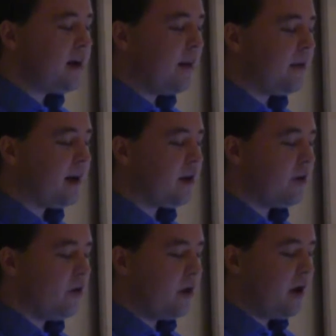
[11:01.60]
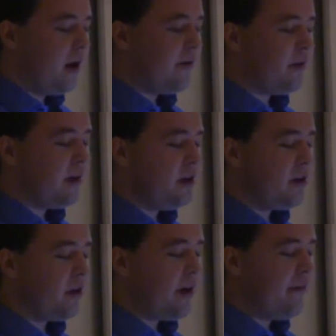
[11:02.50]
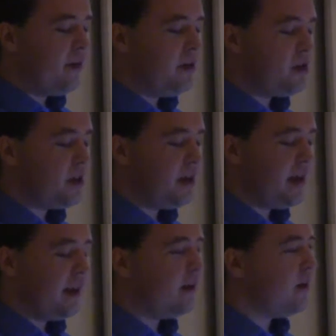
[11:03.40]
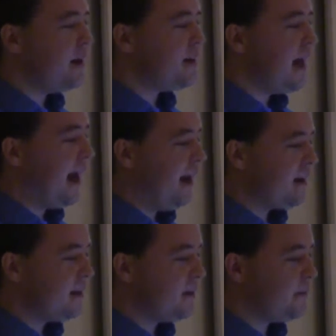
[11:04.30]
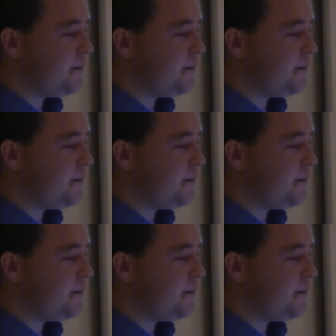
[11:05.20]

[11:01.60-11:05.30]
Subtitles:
topic of neuroevolution and learning to act.